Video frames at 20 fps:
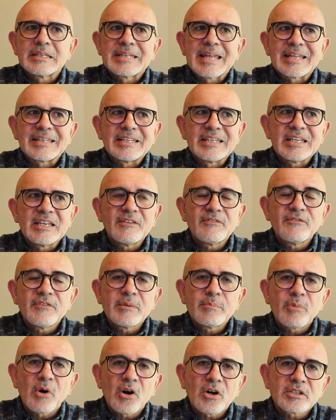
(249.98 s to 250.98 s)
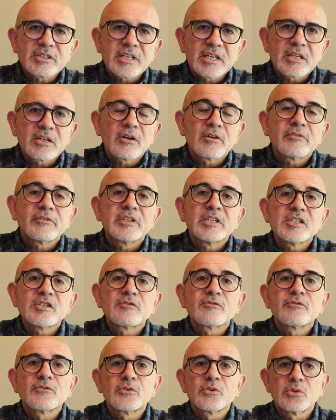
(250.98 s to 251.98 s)
That if we partake of this
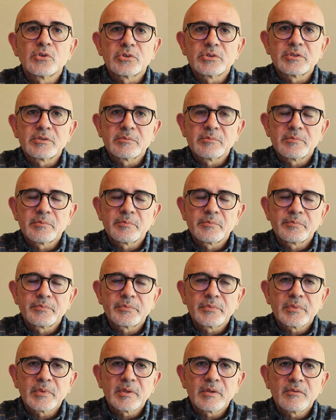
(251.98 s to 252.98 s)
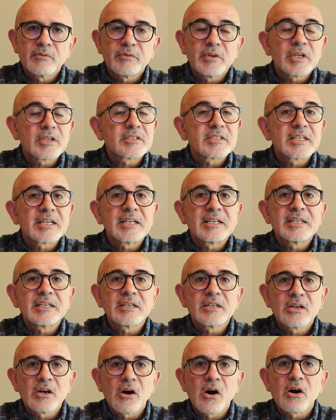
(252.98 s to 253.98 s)
fruit, we are
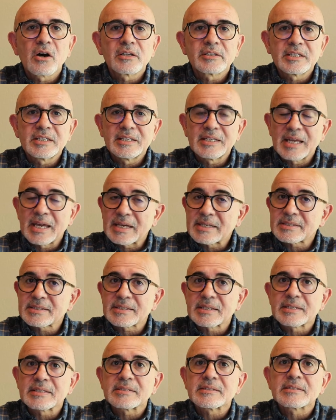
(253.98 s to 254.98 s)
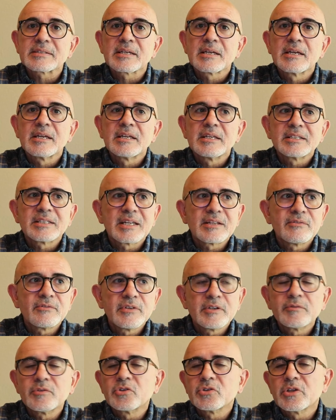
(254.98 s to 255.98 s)
telling God, in essence, that
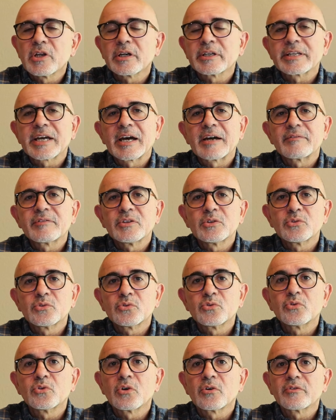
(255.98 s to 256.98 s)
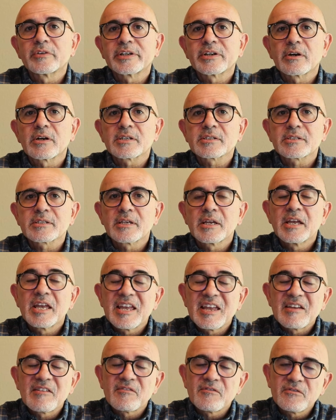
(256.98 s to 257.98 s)
we would not have you rule over us.
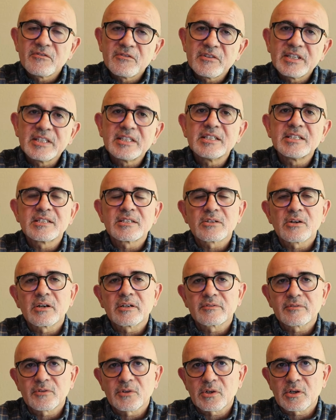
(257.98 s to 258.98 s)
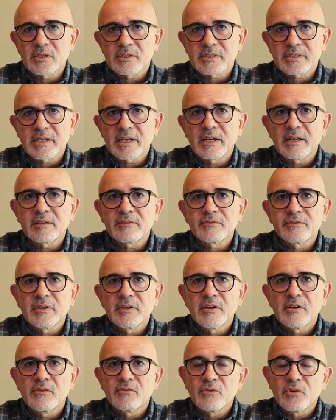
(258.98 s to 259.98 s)
We decide for ourselves
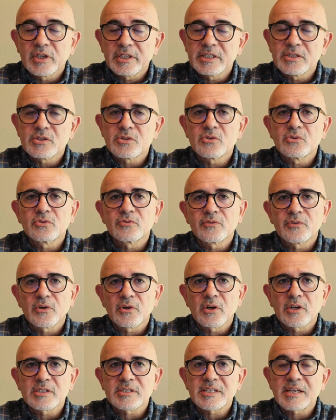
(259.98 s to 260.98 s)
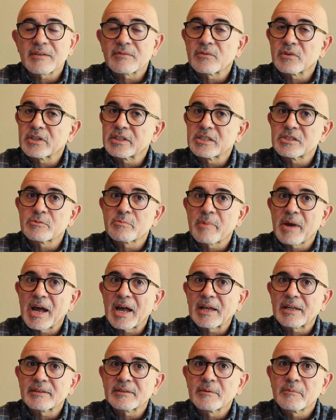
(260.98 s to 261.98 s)
what is good for us and what is
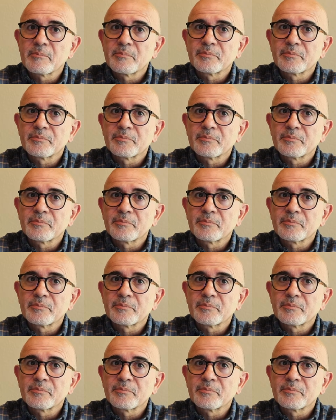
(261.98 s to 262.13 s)
bad.